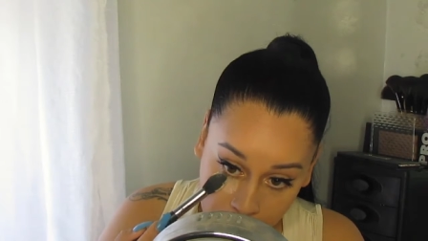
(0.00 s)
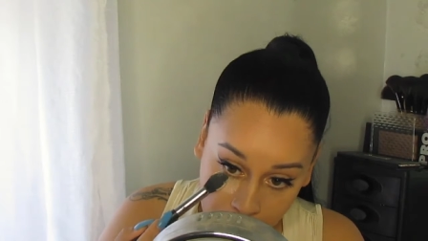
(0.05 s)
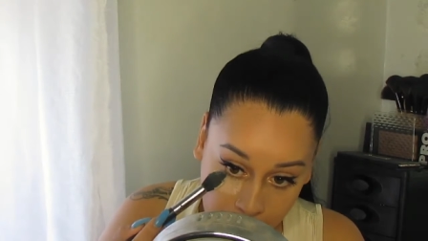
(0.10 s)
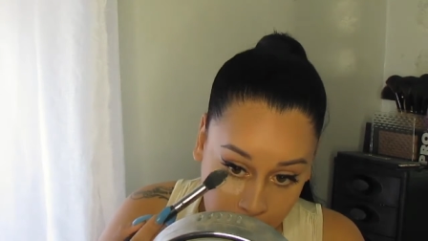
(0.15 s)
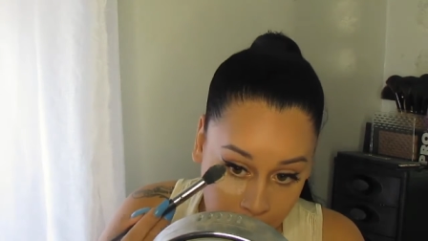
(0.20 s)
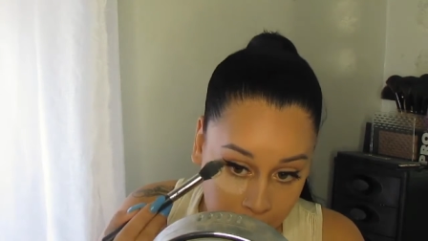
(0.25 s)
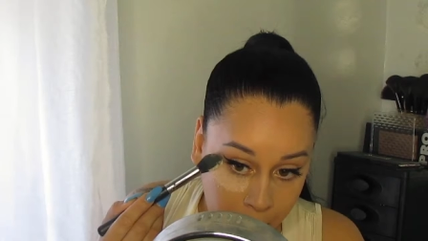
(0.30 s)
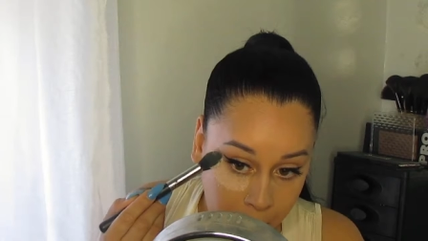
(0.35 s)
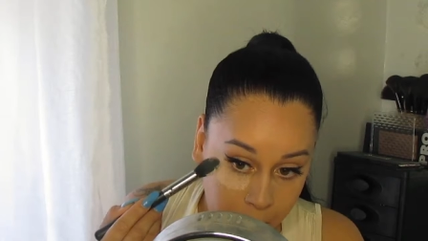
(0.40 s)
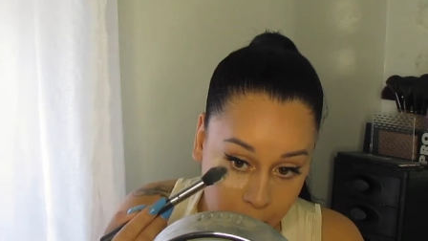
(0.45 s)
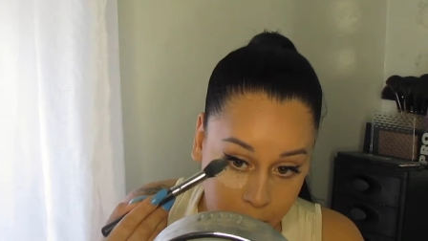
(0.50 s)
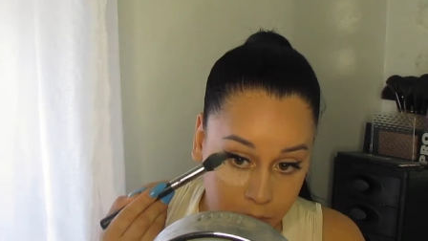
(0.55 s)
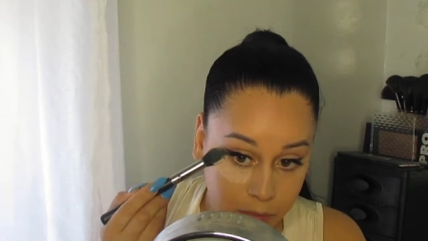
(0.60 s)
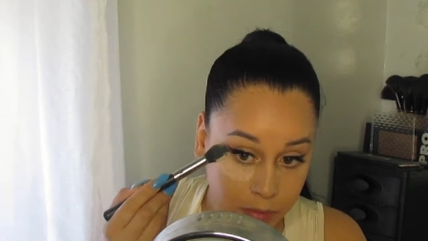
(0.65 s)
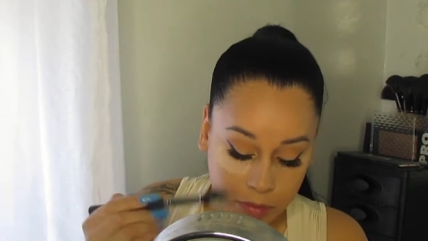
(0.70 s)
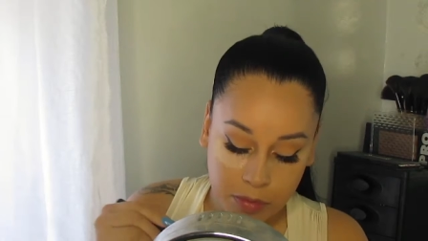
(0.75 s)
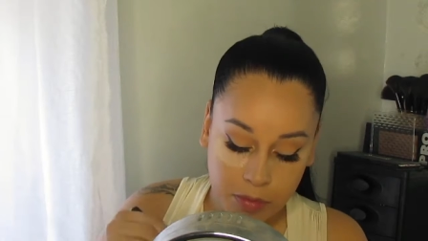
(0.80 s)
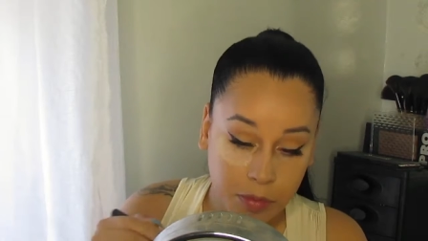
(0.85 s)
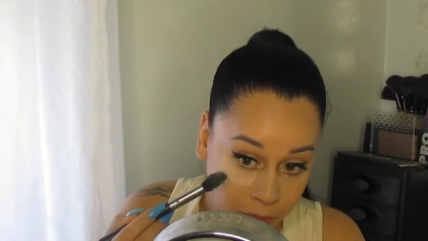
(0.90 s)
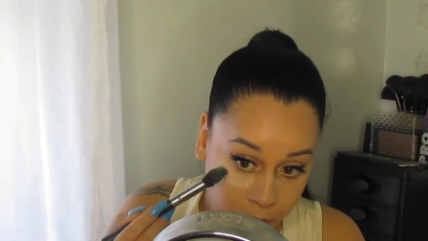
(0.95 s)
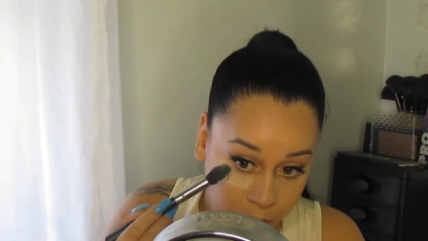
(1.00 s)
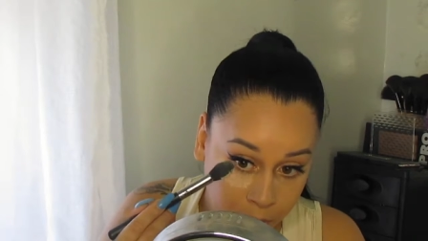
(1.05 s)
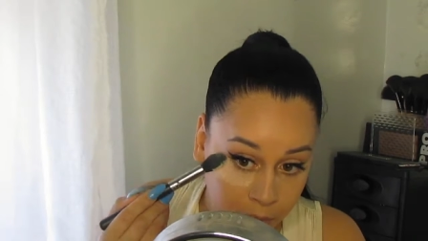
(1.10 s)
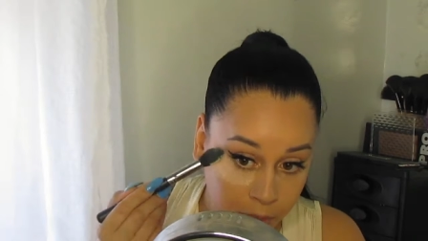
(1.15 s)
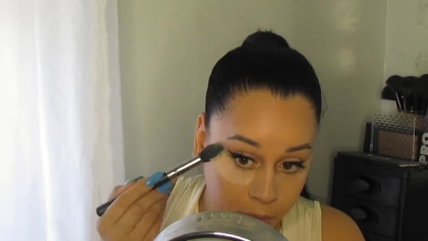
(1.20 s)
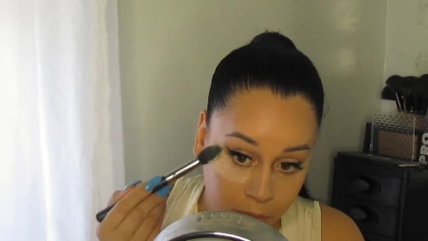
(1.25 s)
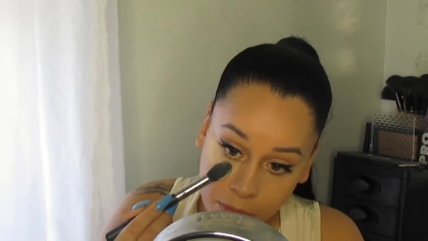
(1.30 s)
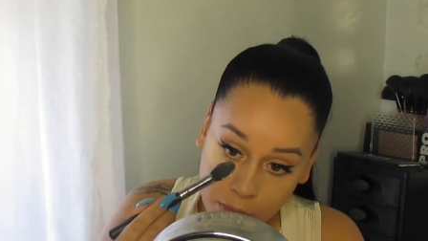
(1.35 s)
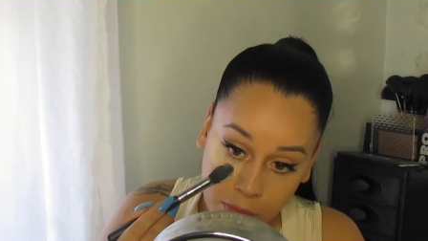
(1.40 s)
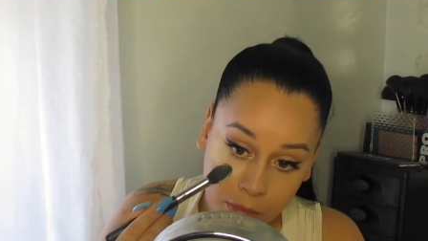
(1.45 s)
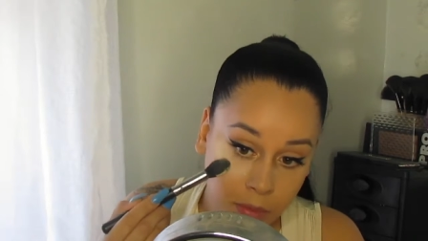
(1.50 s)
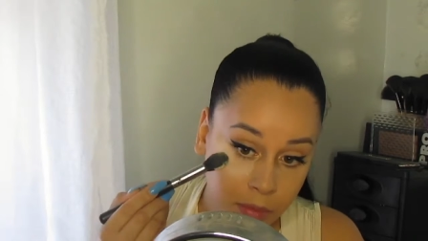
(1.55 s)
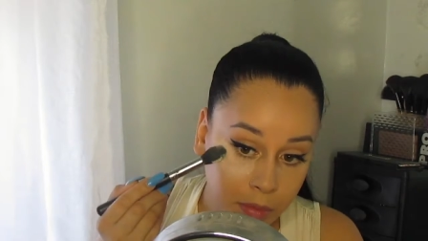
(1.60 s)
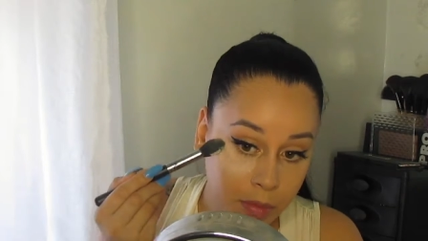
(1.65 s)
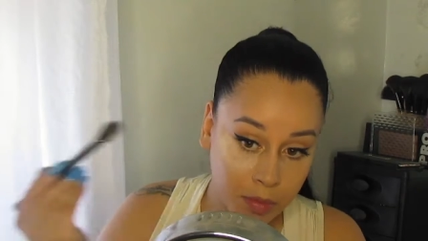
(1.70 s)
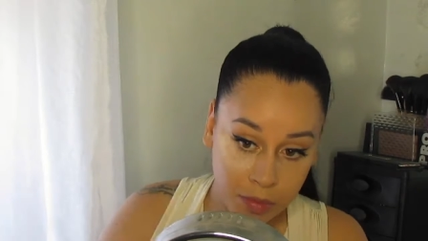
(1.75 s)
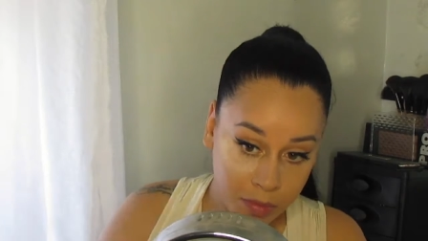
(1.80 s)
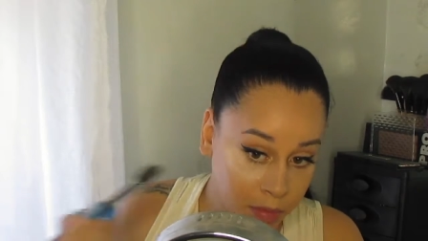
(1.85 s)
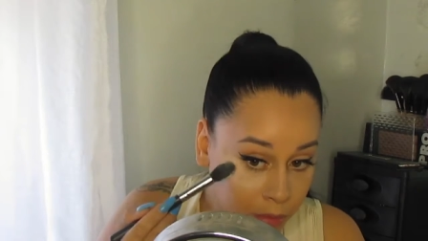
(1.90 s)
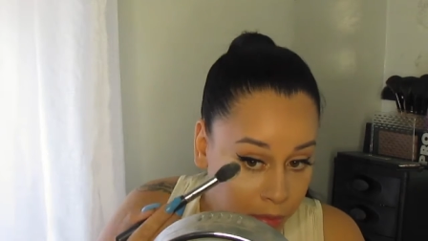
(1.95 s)
Hey baby, if
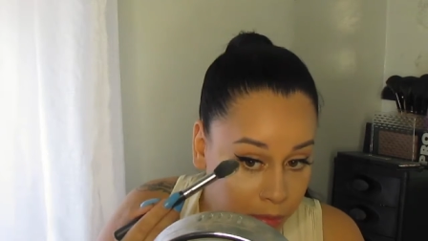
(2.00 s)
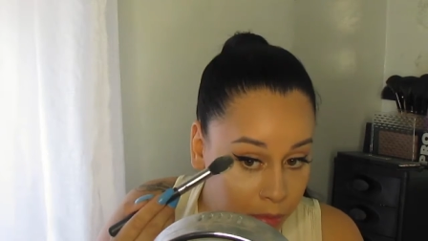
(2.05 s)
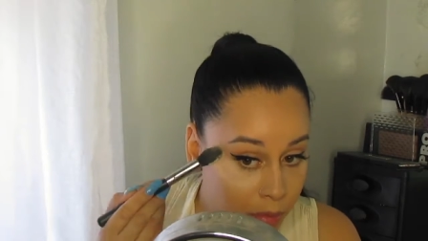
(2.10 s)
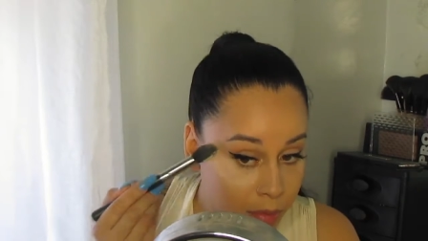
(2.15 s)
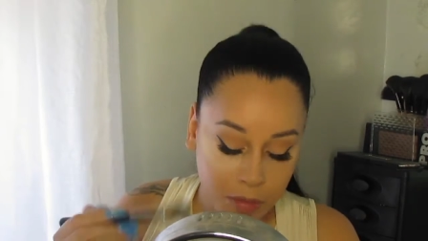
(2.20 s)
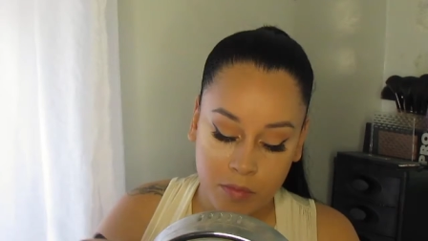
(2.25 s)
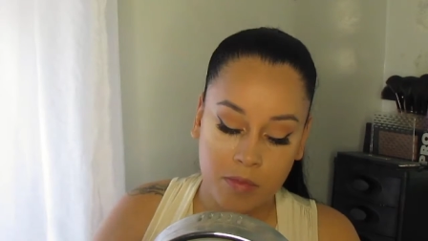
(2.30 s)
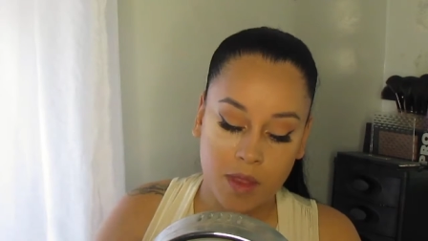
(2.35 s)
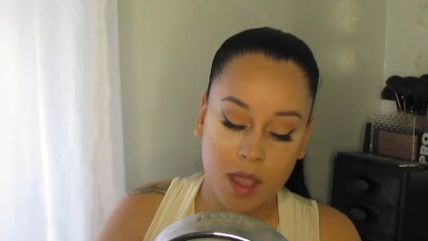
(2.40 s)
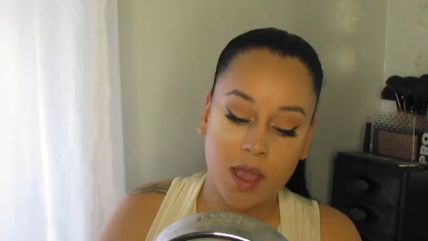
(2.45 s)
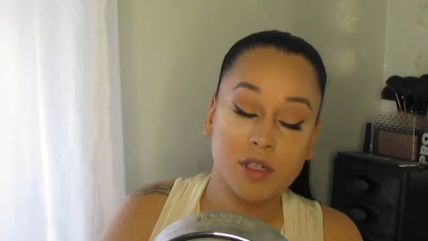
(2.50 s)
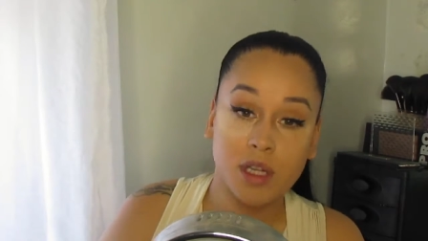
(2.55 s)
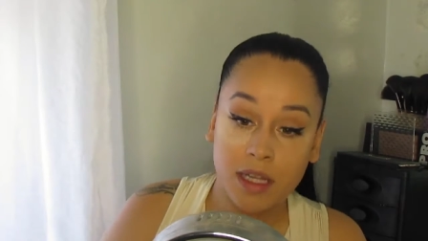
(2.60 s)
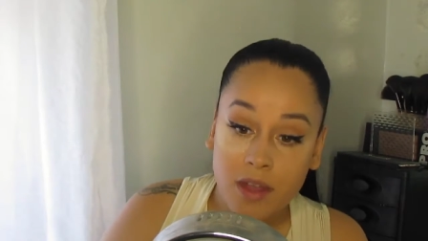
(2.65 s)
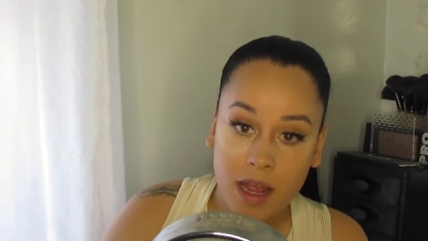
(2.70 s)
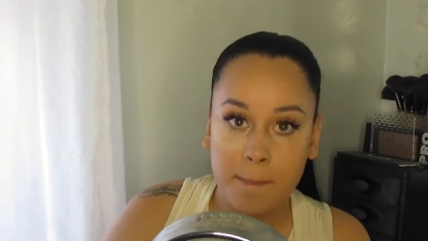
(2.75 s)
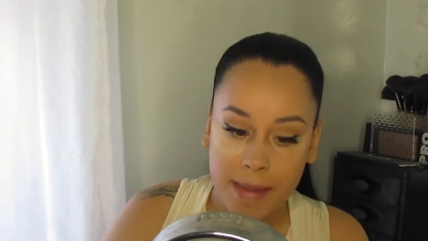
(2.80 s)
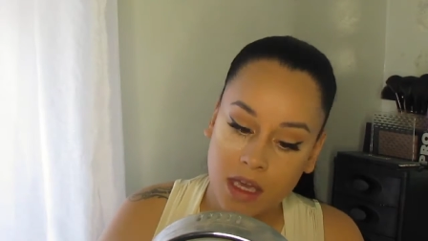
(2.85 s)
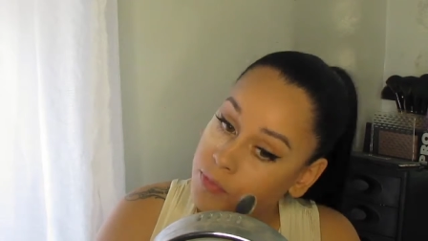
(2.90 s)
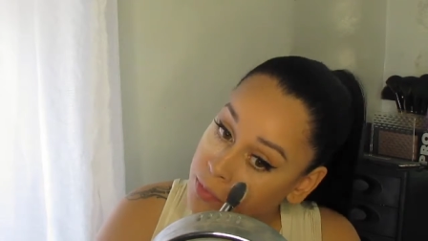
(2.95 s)
you let me love you.